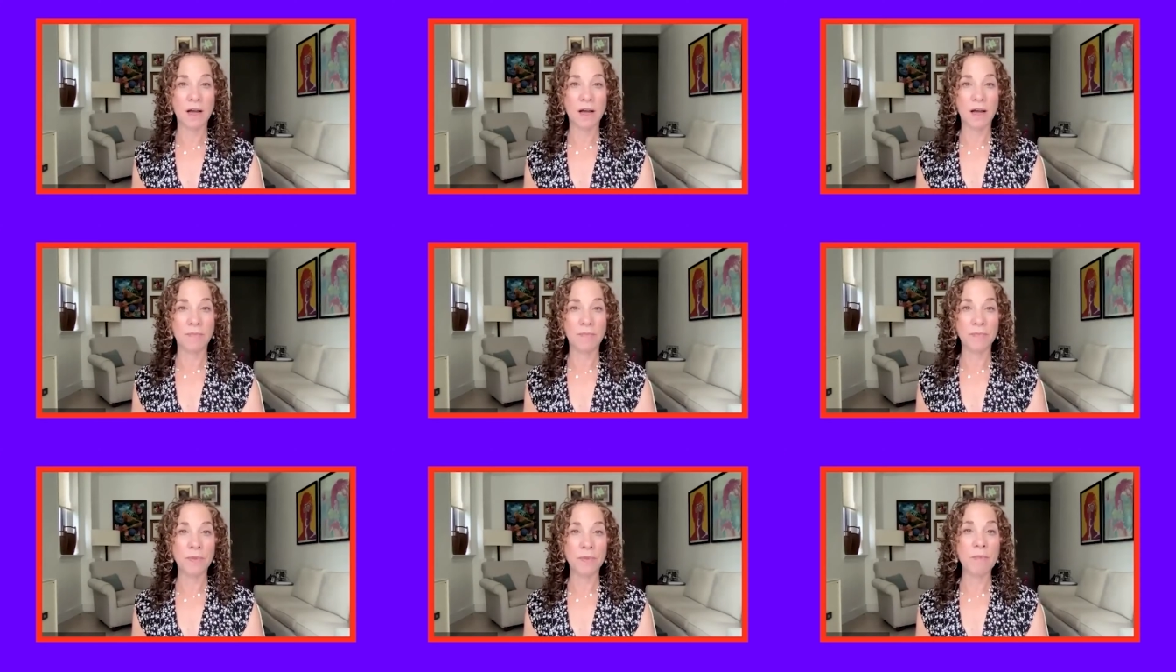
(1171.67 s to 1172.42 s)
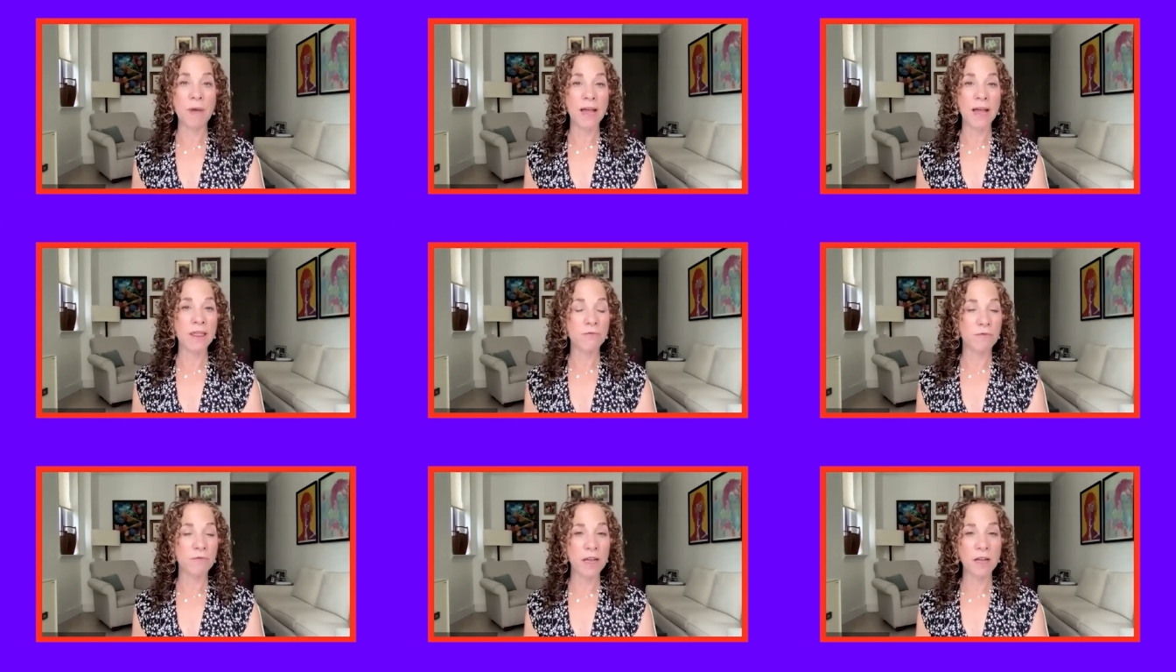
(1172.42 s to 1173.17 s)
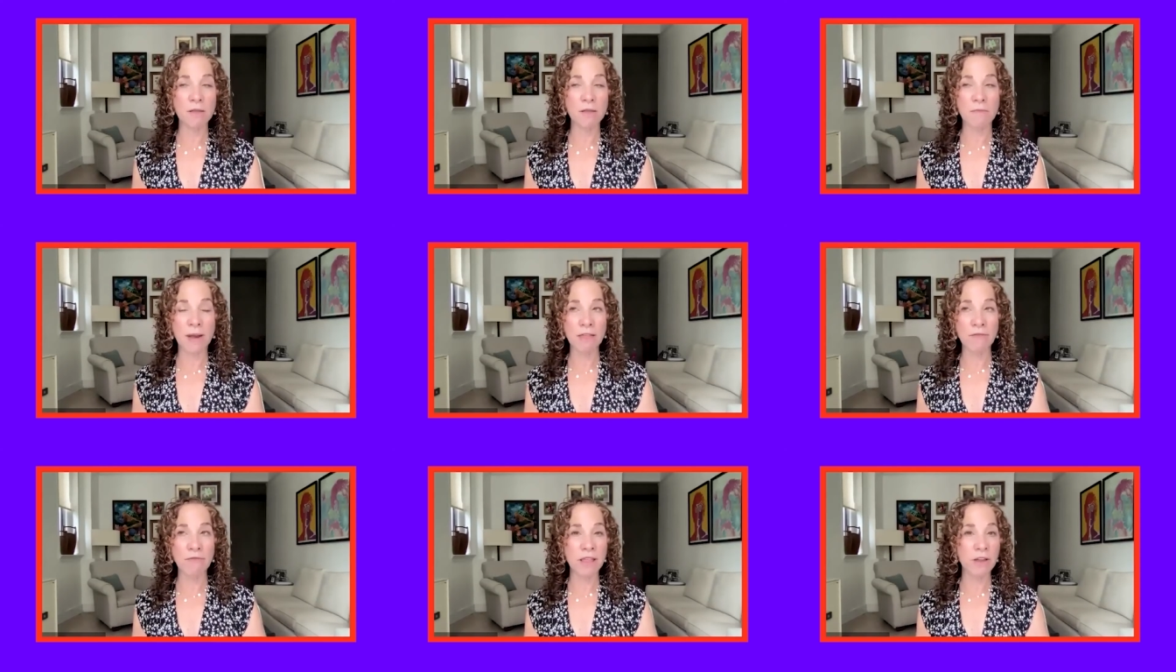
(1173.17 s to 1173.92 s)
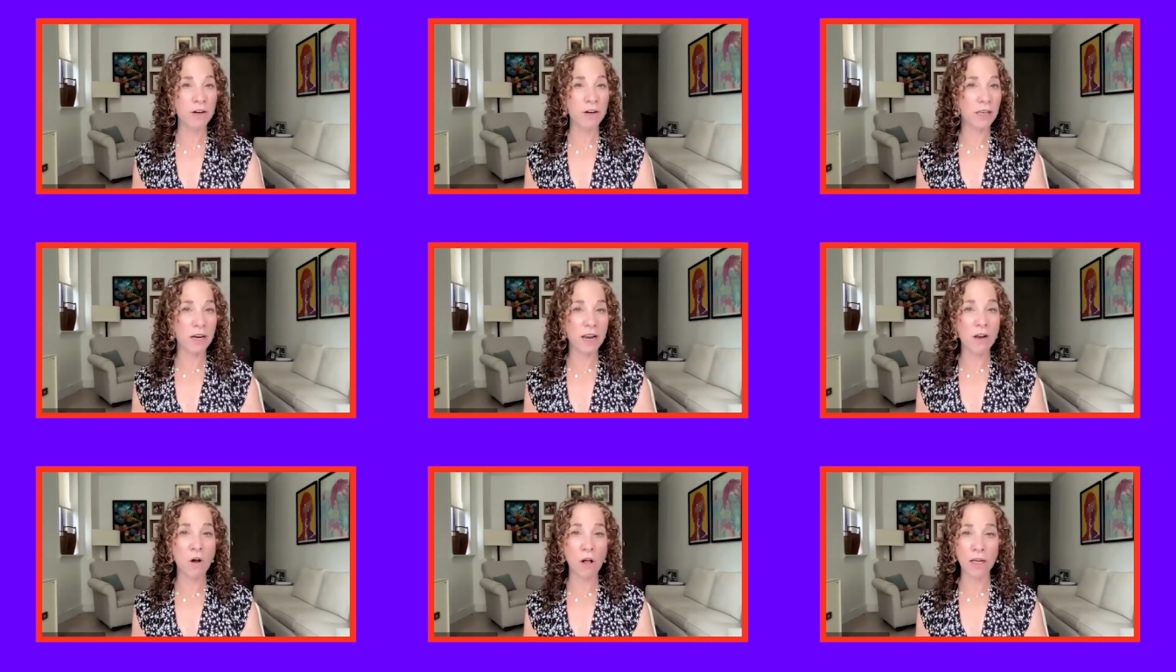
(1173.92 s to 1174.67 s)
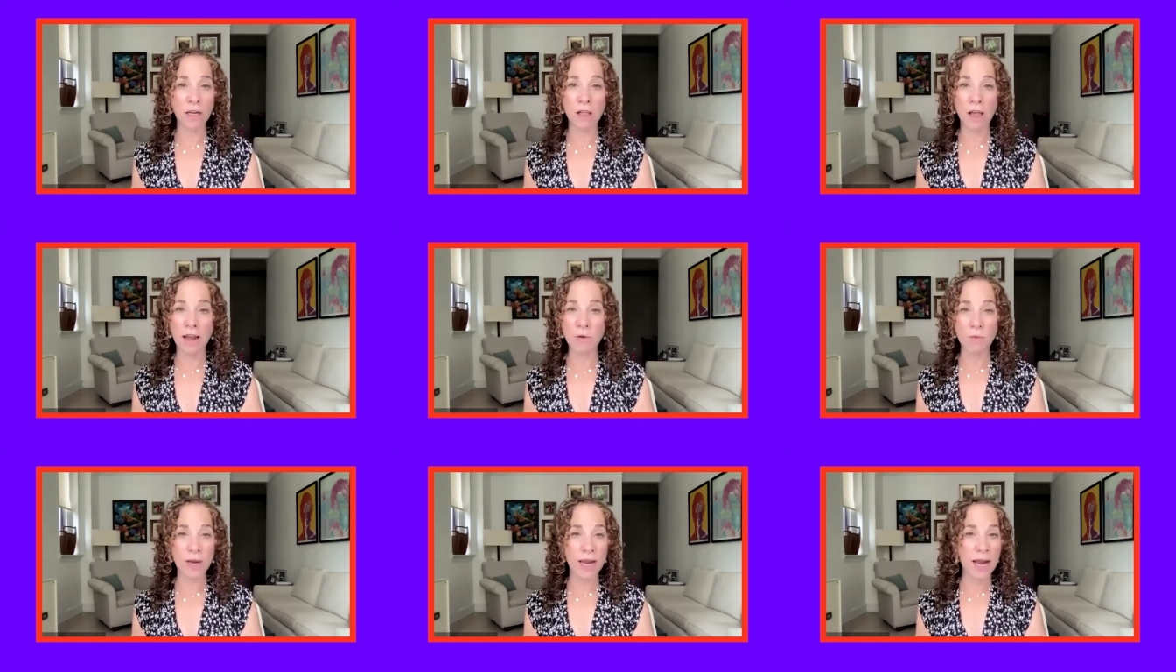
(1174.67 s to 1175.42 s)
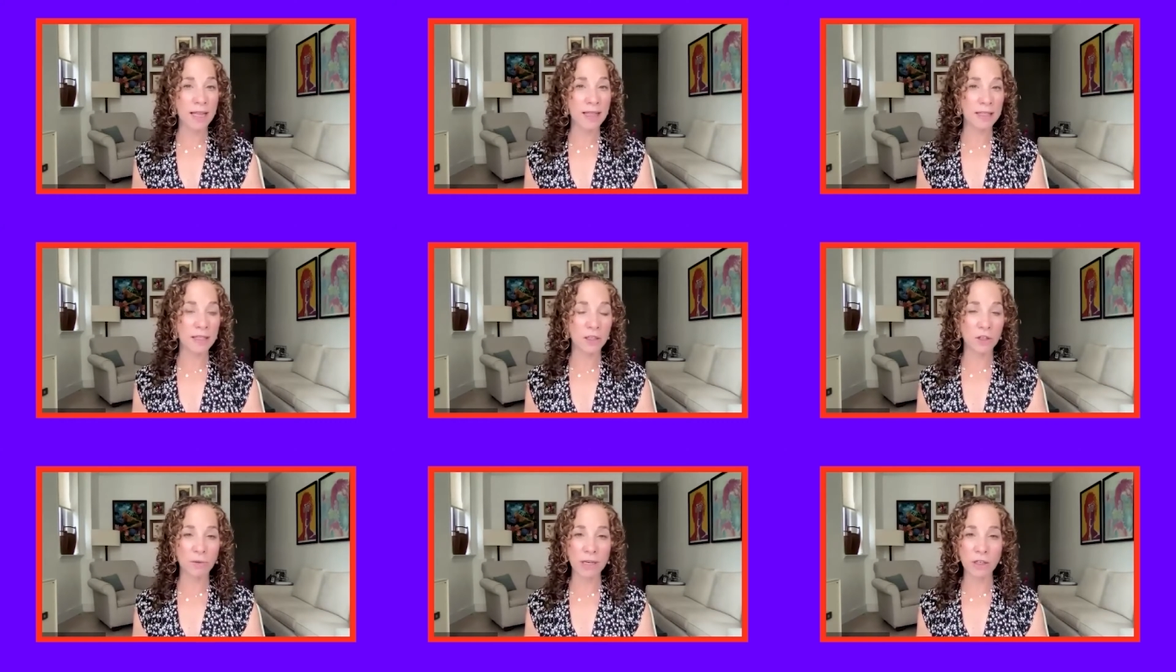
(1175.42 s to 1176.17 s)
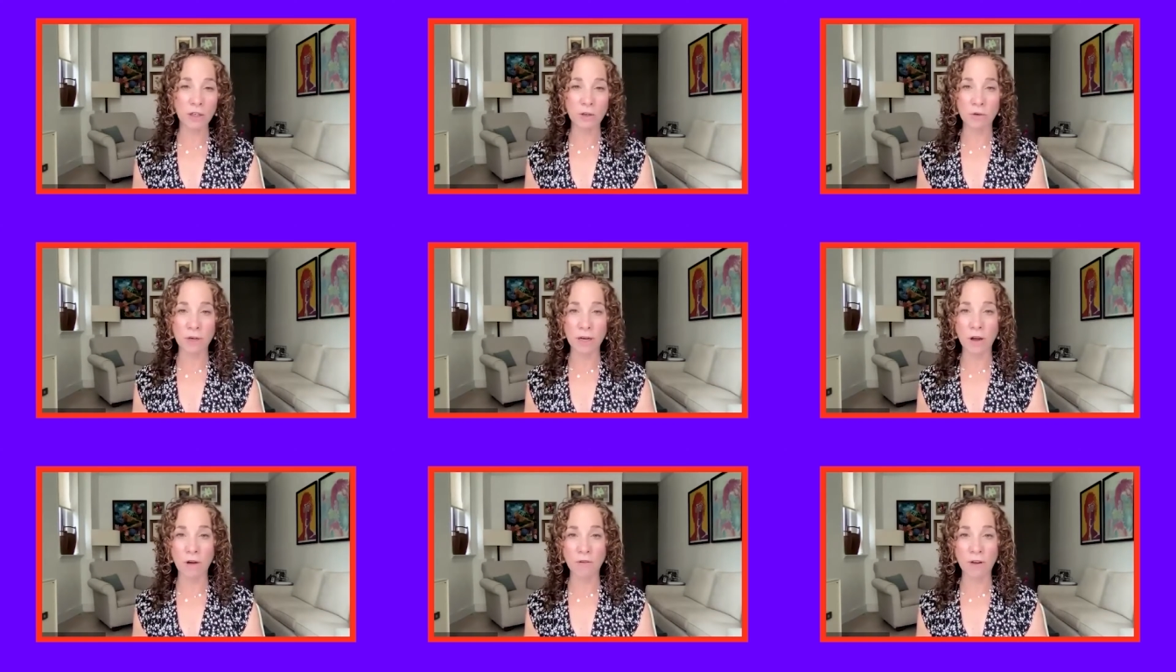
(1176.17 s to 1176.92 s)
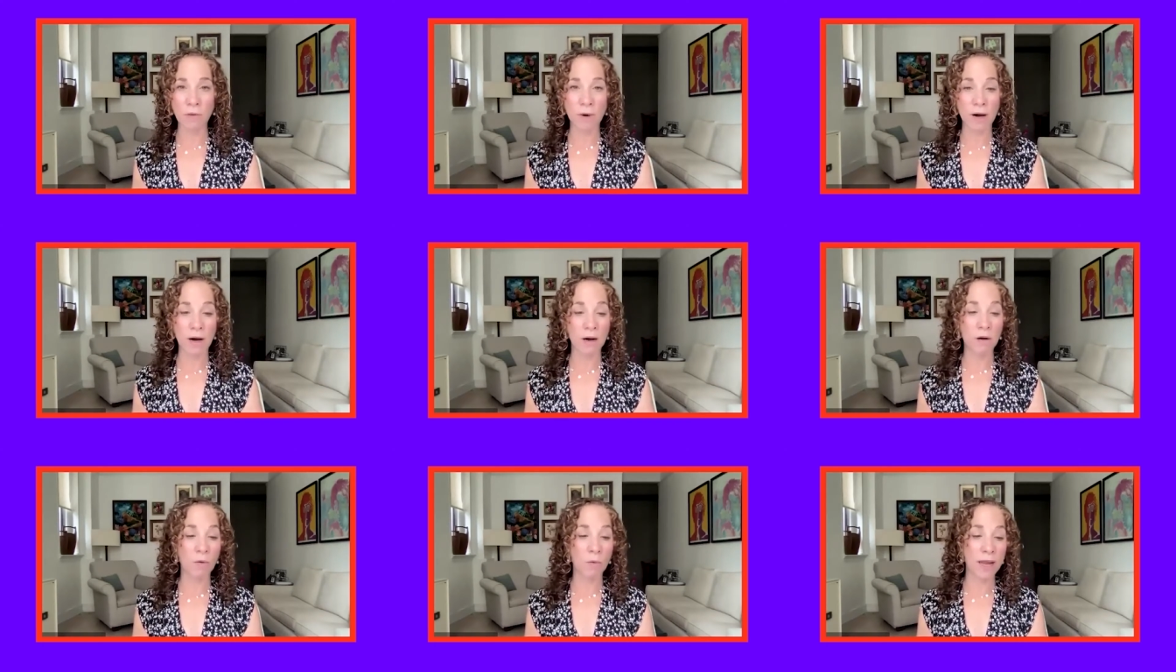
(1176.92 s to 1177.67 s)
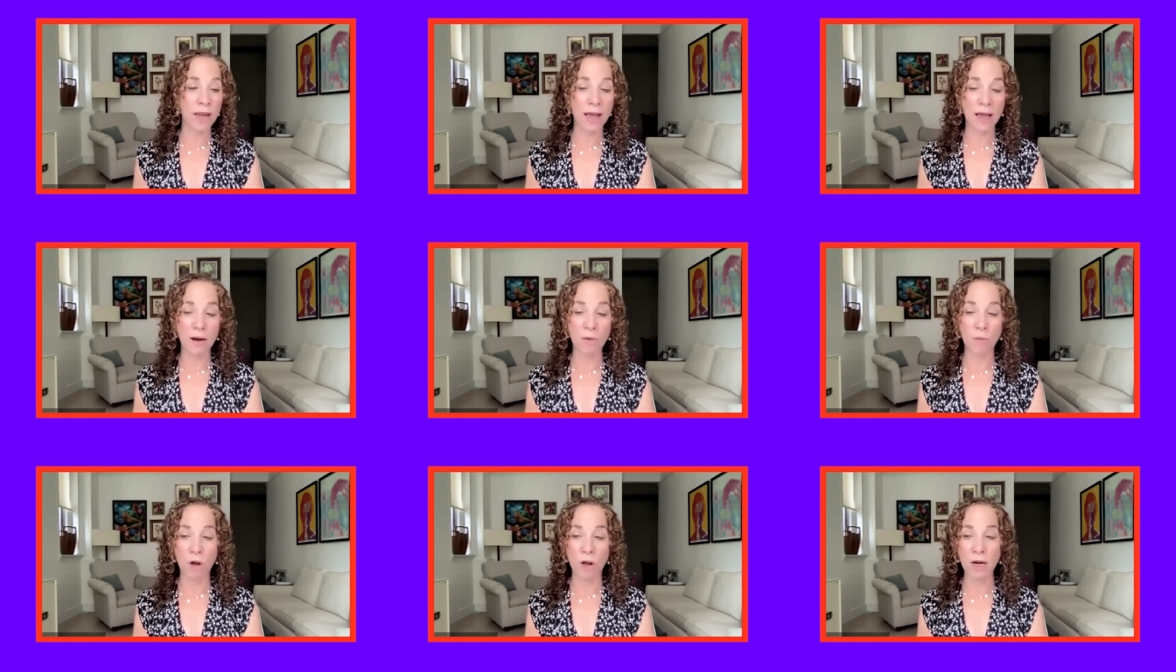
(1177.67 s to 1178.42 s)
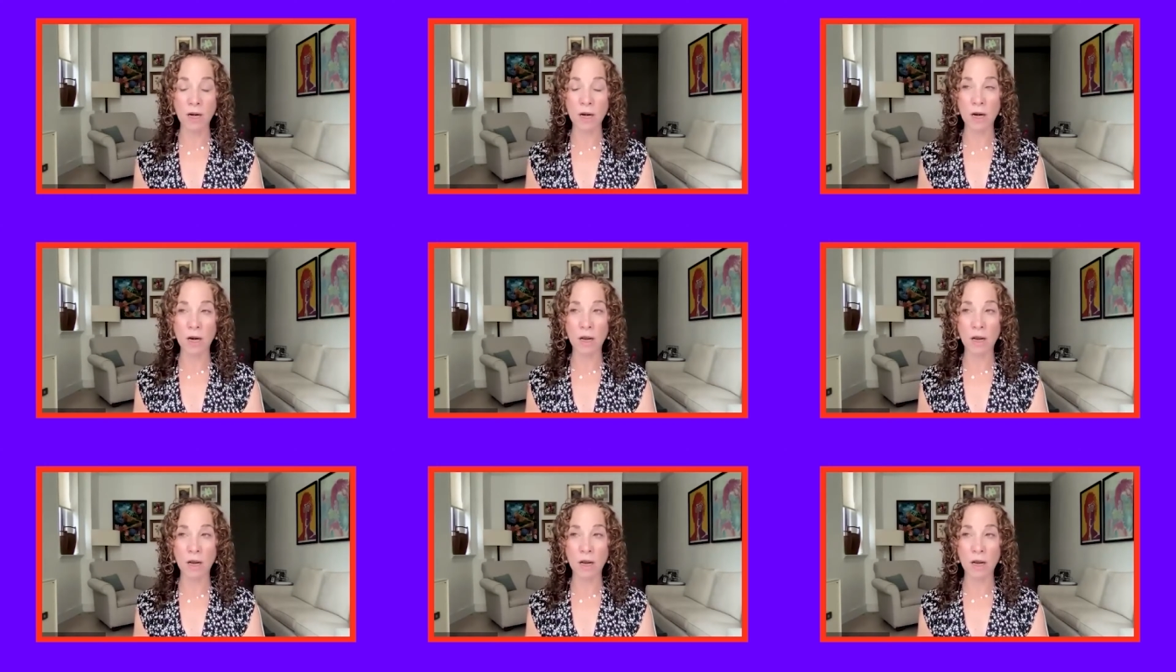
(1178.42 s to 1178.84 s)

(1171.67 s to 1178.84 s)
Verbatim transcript: Um, my three my 3:30 Sunday calling client, we had that situation during COVID where we had one